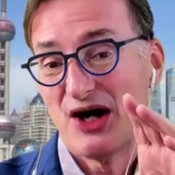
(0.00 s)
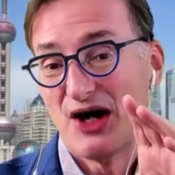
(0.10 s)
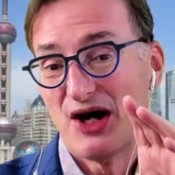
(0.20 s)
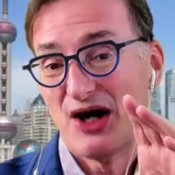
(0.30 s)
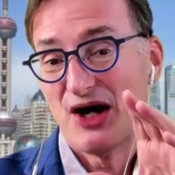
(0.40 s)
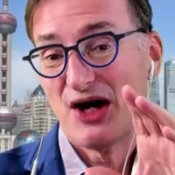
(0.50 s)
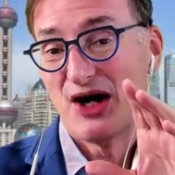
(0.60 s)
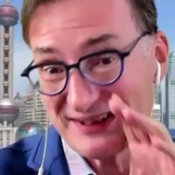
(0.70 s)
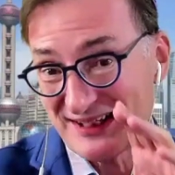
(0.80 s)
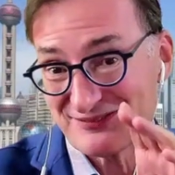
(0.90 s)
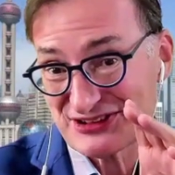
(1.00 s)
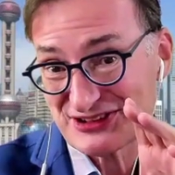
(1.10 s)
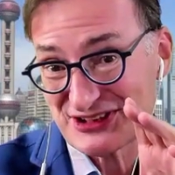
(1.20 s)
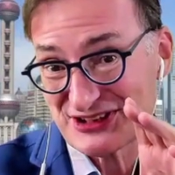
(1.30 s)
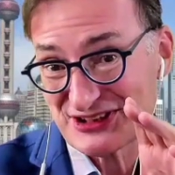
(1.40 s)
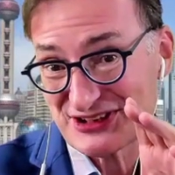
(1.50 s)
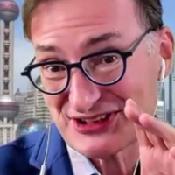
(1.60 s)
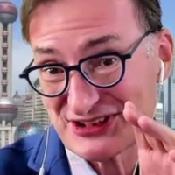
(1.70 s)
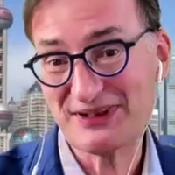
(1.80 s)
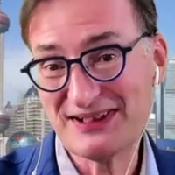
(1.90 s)
our pre-conversation
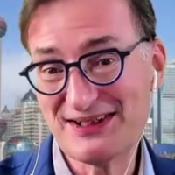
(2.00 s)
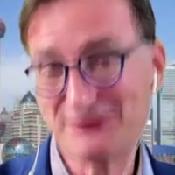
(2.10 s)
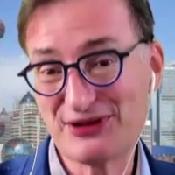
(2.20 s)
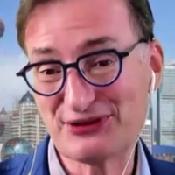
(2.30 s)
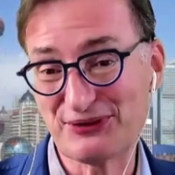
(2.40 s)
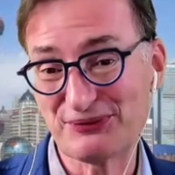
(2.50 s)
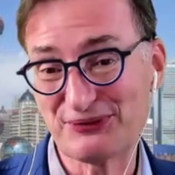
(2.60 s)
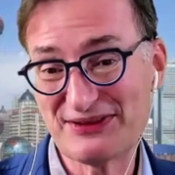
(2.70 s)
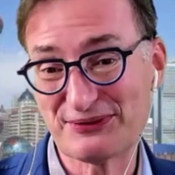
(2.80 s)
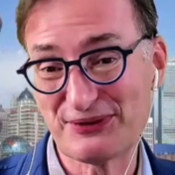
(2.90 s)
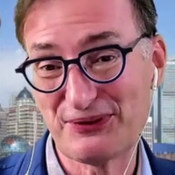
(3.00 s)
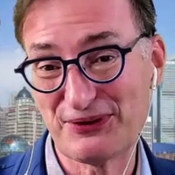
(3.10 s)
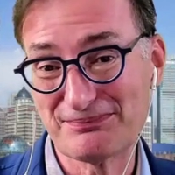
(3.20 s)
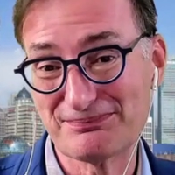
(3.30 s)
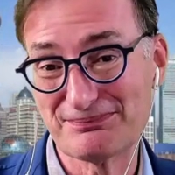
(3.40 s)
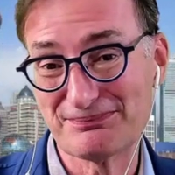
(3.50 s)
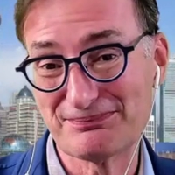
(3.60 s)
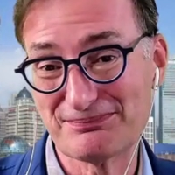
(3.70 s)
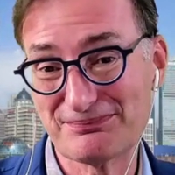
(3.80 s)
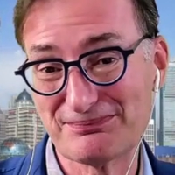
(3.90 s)
before he hit the record
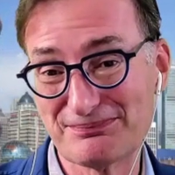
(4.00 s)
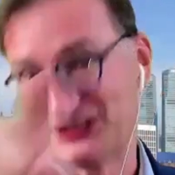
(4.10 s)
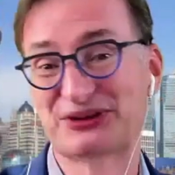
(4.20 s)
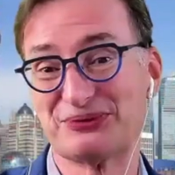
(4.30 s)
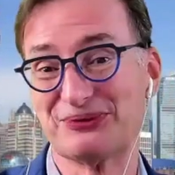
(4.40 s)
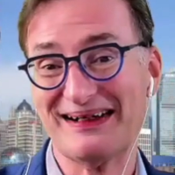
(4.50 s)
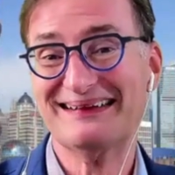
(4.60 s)
button was a good one.